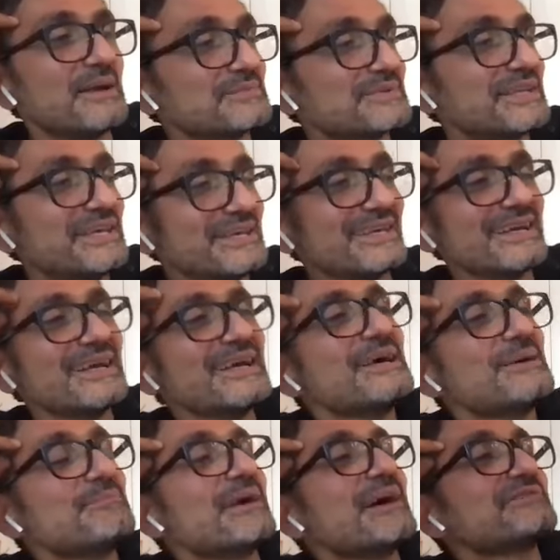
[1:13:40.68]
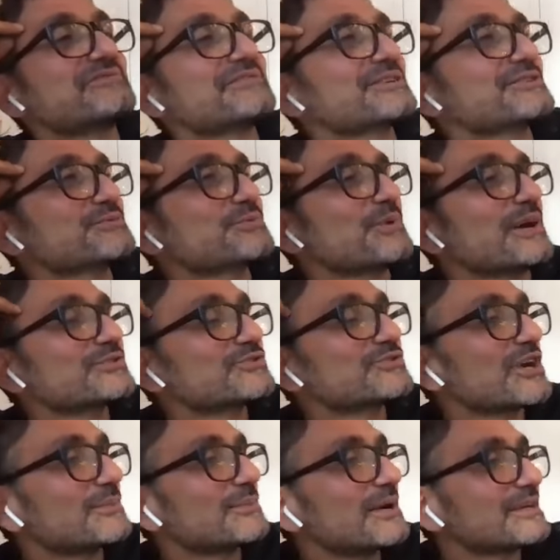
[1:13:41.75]
It's empty. My fragrance
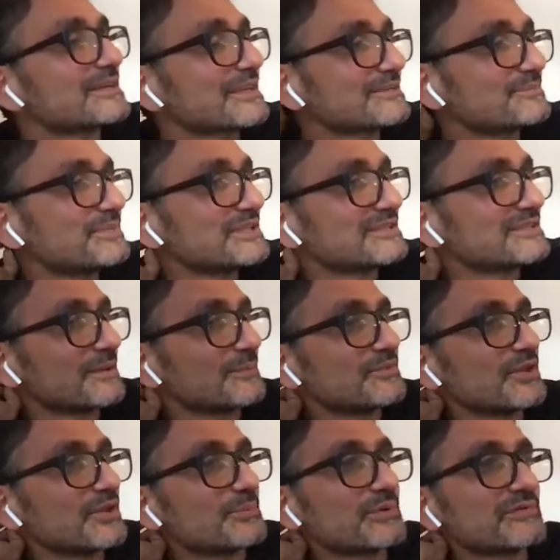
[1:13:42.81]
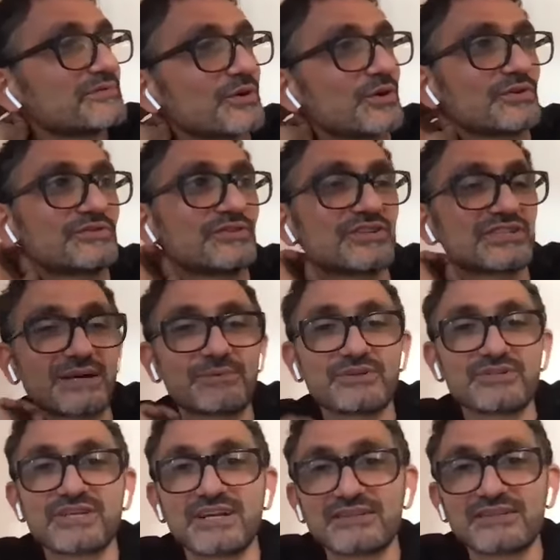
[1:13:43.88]
wardrobe can be summed up with all
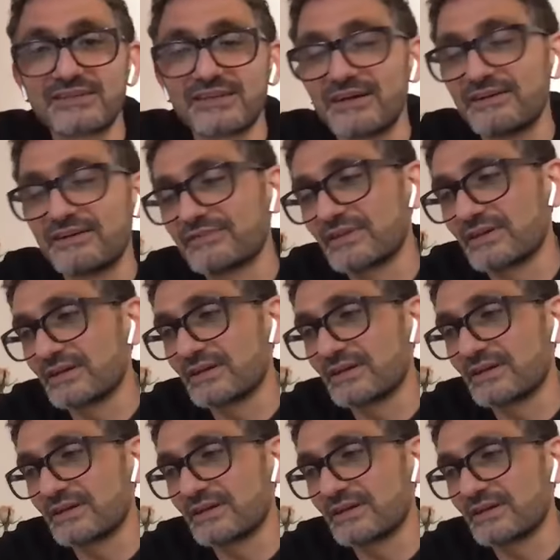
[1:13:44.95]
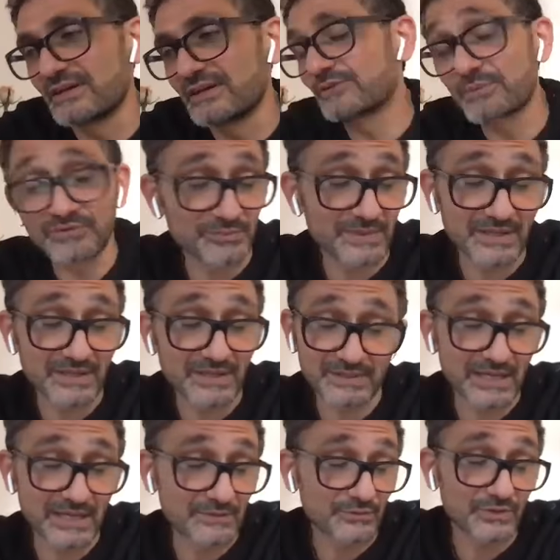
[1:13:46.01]
the shower gels of the. I don't wear
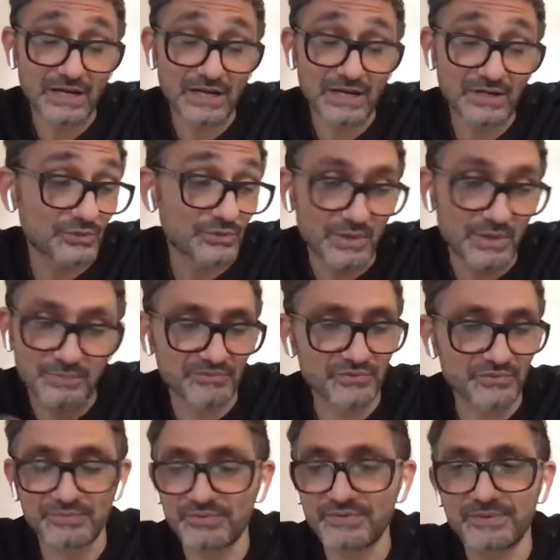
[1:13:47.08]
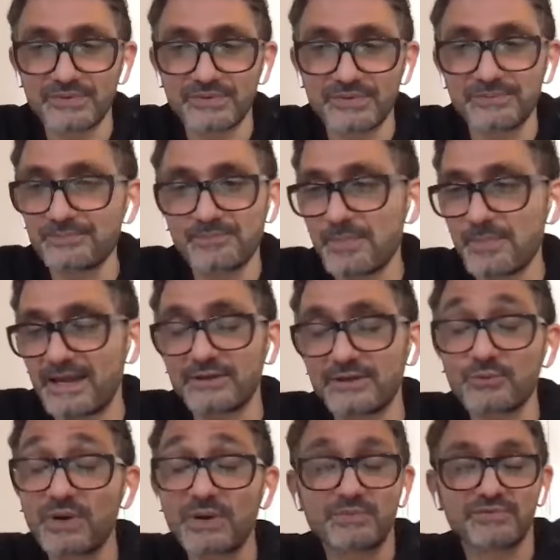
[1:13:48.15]
perfume I can't wear perfumes.
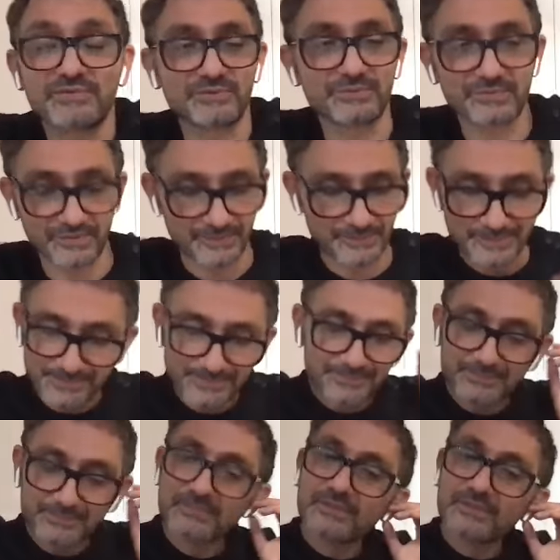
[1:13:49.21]
I don't wear perfumes.